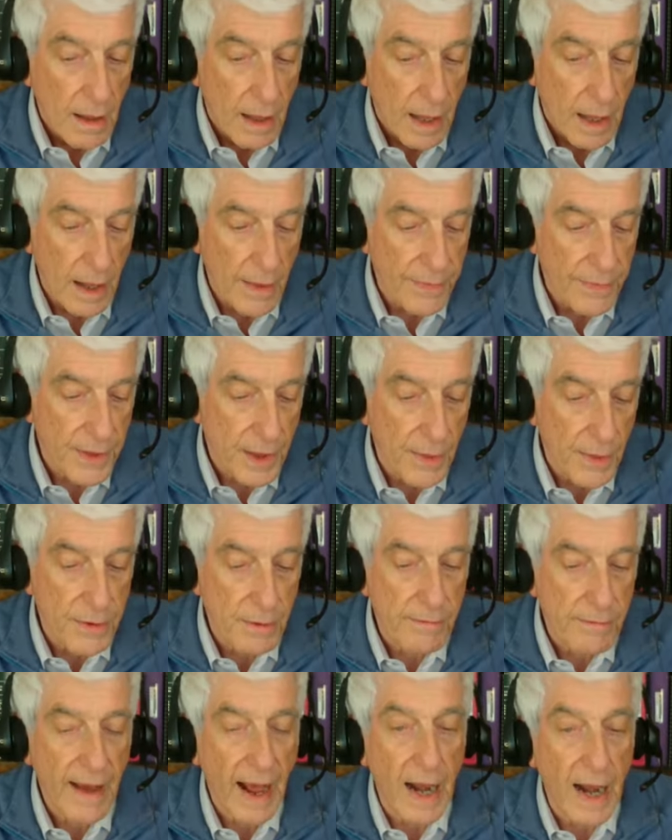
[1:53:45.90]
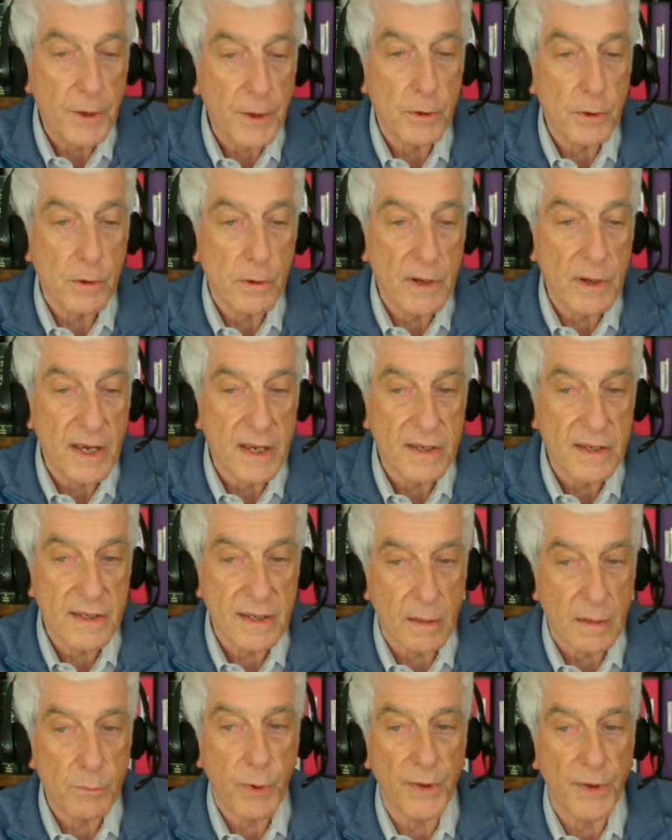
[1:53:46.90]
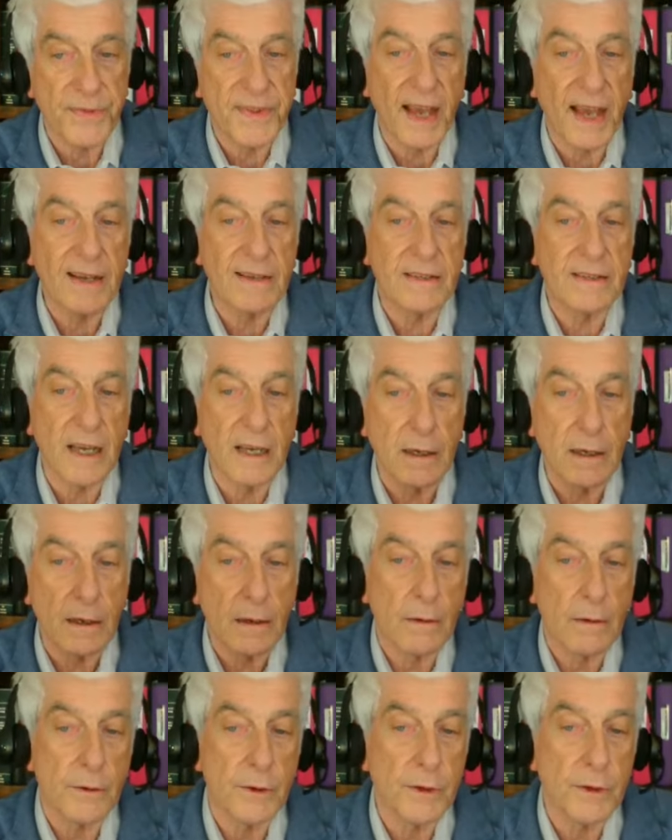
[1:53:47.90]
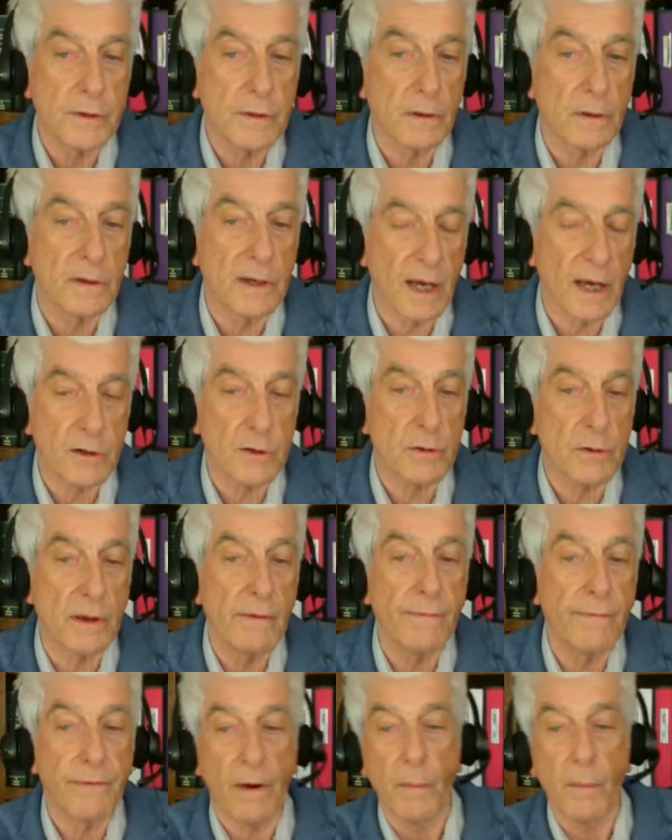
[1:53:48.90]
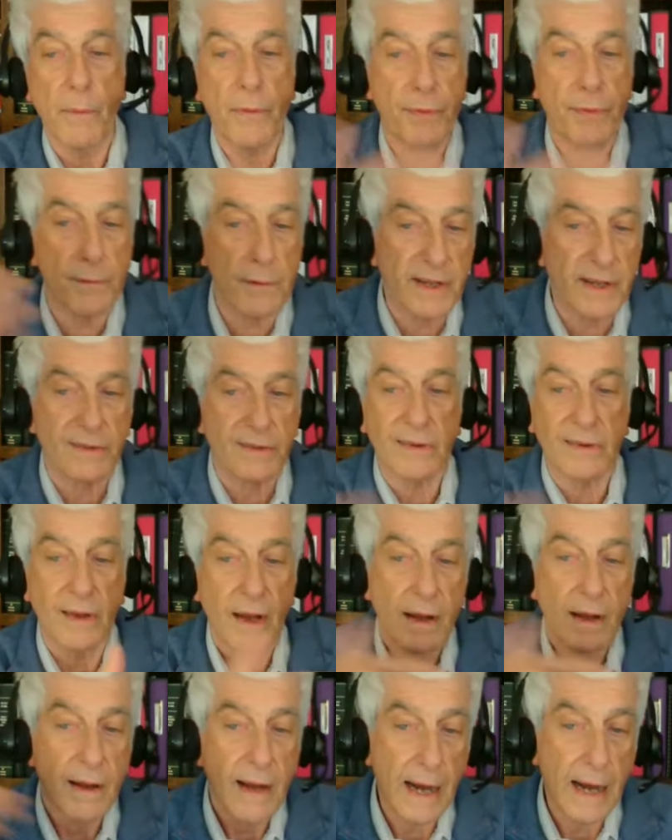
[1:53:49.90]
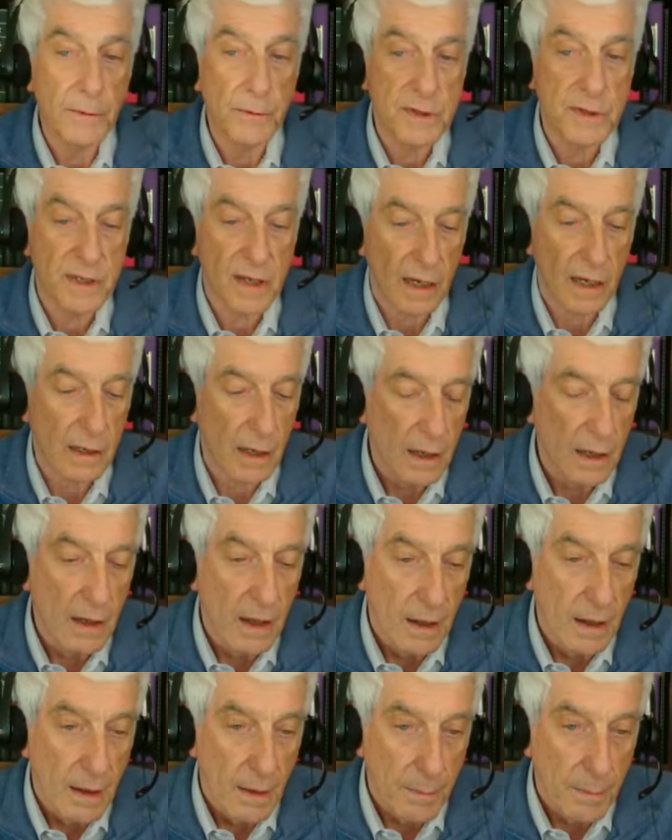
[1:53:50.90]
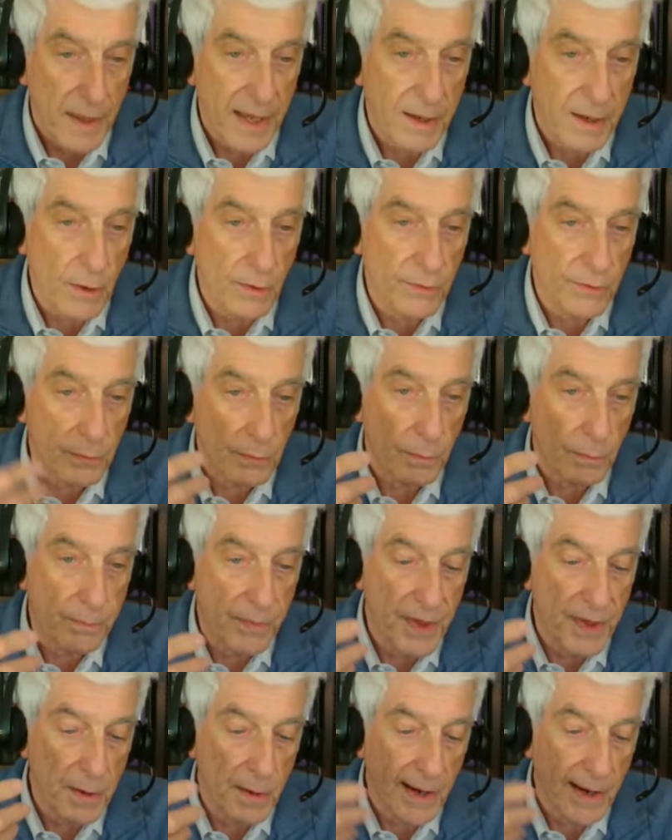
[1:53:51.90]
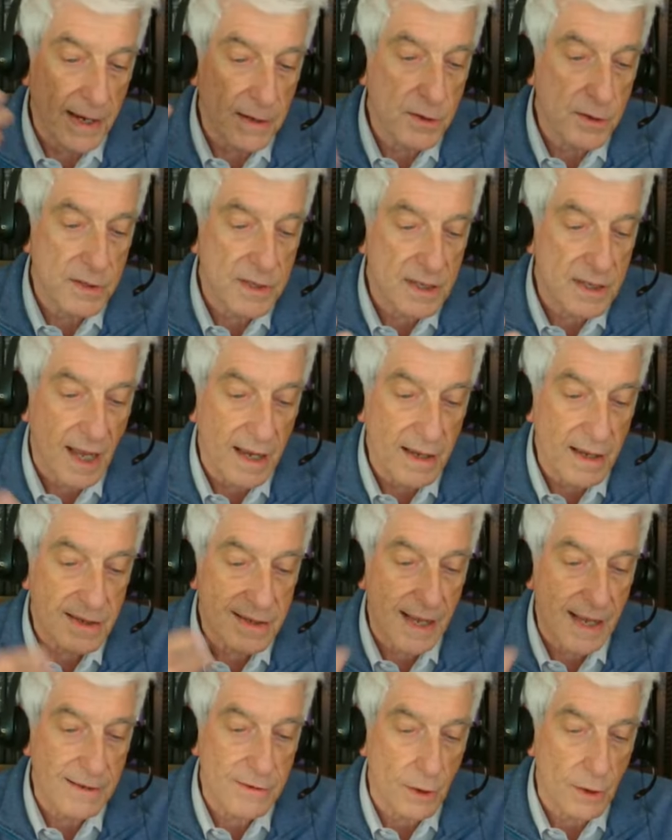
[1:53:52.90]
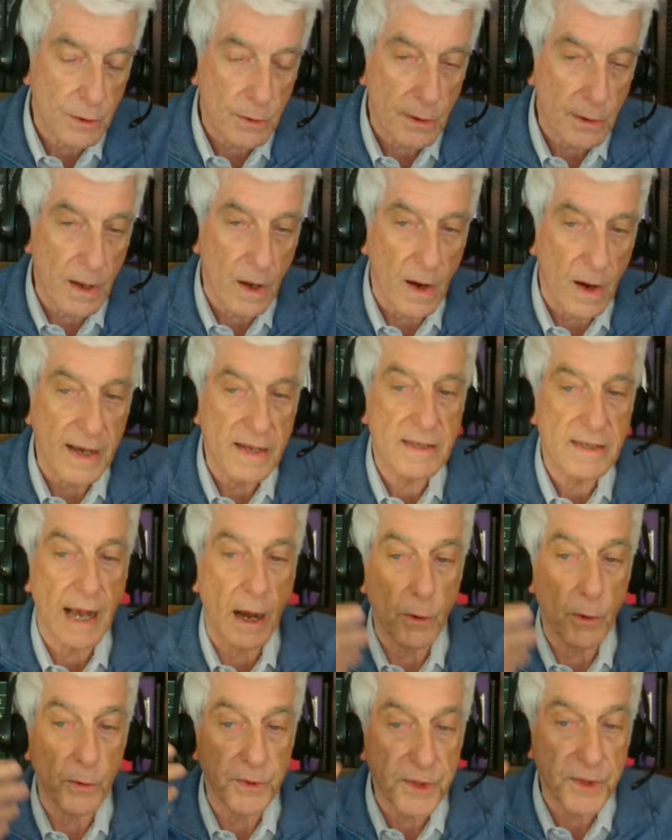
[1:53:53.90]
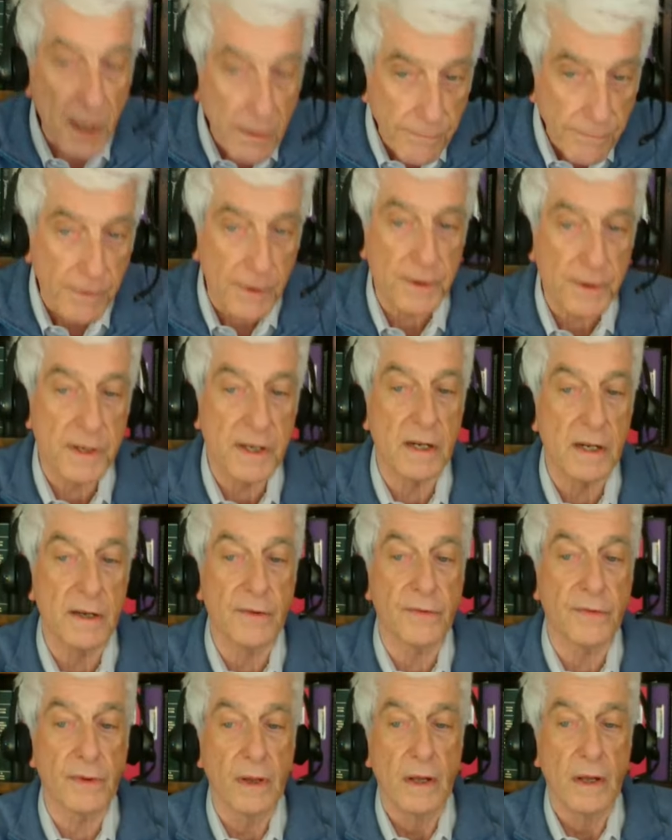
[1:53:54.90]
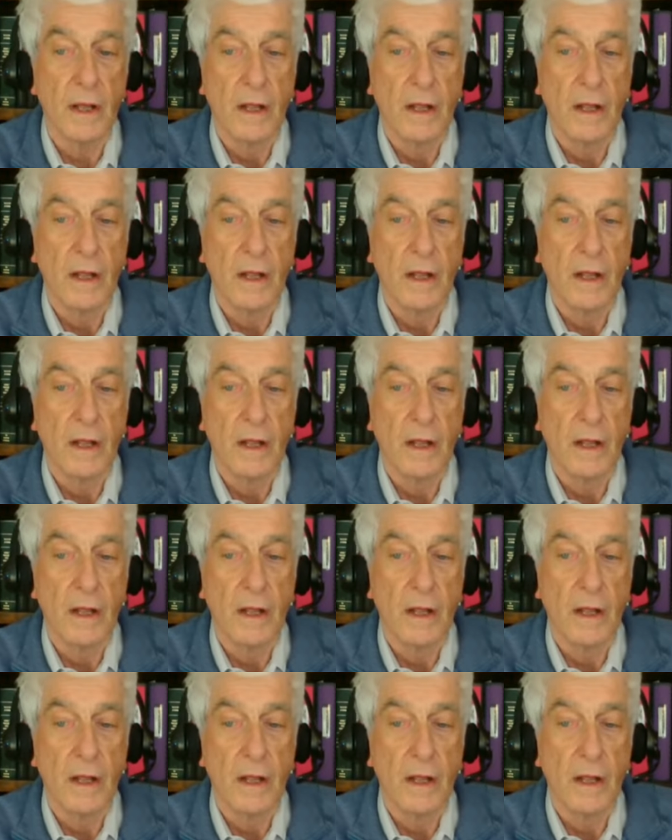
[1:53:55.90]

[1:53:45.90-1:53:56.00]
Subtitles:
and the value is in protecting the country from threats outside, because the United States doesn't realize how different it is